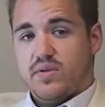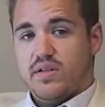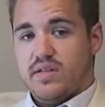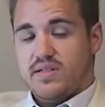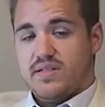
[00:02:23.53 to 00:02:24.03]

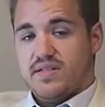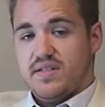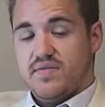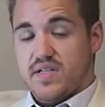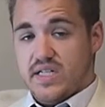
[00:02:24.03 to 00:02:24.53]
release is
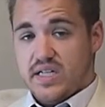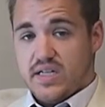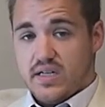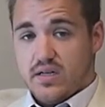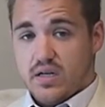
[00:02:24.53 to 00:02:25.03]
even
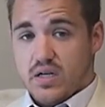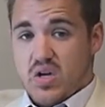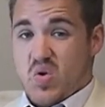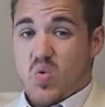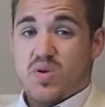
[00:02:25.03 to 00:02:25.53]
needed
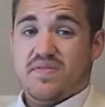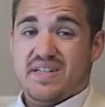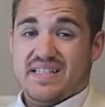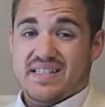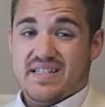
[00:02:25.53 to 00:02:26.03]
or even
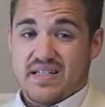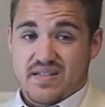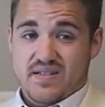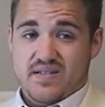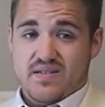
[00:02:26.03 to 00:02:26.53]

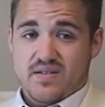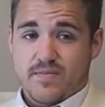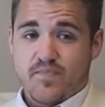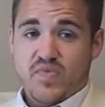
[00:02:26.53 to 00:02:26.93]
exists.